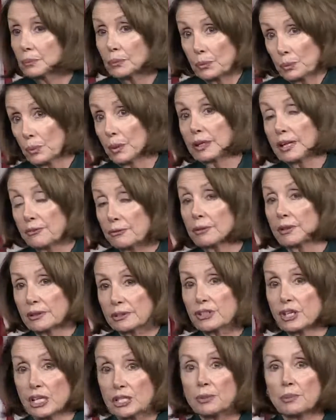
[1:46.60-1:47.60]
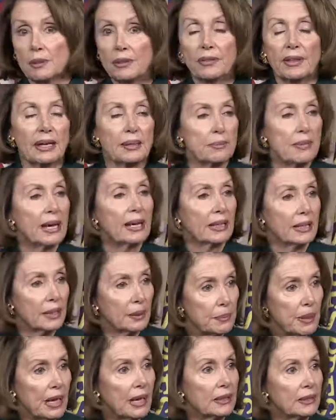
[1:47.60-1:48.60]
whatever judgment they make
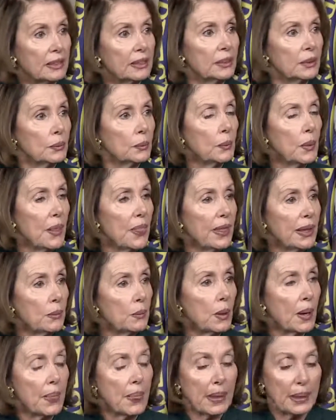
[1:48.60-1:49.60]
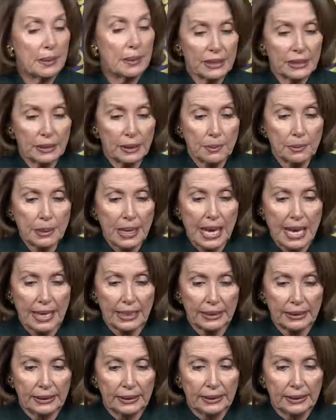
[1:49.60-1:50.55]
about when they want them to come back.